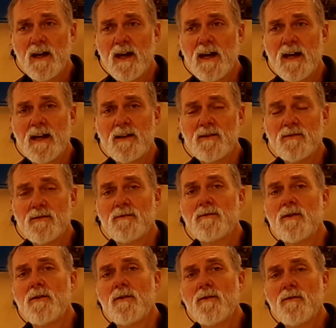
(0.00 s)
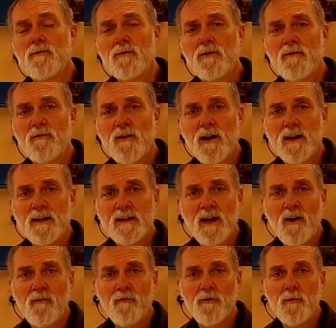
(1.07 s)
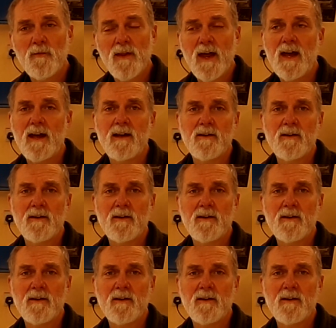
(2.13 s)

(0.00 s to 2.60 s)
and we'll find out from there